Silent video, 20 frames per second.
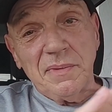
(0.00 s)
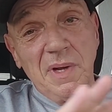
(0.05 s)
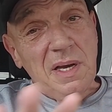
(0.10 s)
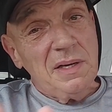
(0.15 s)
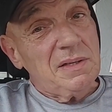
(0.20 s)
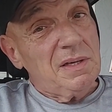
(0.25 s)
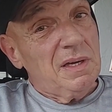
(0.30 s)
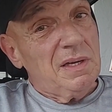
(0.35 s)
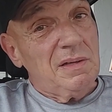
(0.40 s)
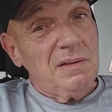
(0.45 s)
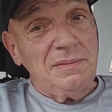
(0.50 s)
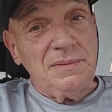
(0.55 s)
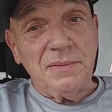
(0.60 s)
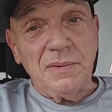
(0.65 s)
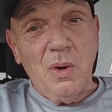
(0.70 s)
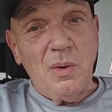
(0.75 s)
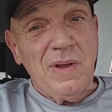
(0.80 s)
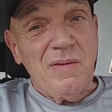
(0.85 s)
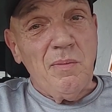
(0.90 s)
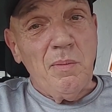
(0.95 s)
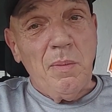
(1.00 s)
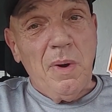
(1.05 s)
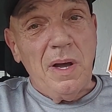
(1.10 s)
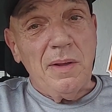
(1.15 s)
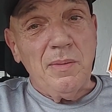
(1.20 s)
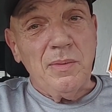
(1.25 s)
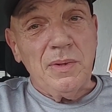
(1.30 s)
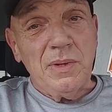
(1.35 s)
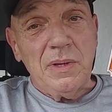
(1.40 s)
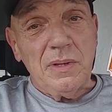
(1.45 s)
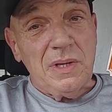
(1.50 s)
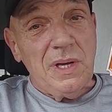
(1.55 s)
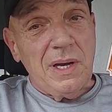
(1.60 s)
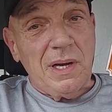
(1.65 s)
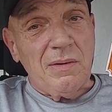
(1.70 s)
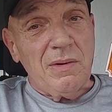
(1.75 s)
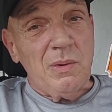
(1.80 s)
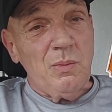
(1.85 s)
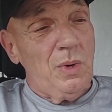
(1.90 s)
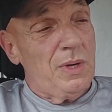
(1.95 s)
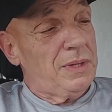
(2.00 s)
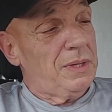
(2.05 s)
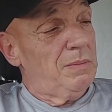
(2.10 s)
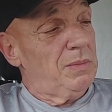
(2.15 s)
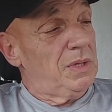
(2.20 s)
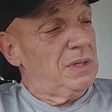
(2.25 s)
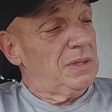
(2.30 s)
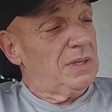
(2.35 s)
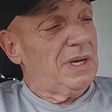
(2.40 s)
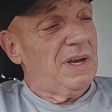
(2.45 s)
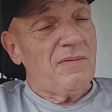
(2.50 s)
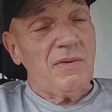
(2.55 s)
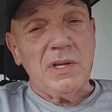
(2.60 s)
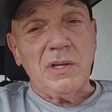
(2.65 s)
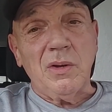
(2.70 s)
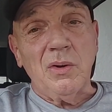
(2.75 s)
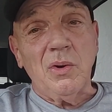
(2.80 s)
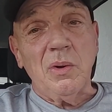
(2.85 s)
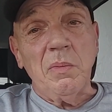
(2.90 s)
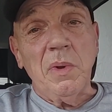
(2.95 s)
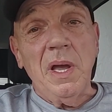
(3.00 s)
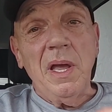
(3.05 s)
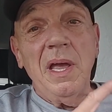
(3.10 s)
I said, don't even bother dickering with him, just give it to him.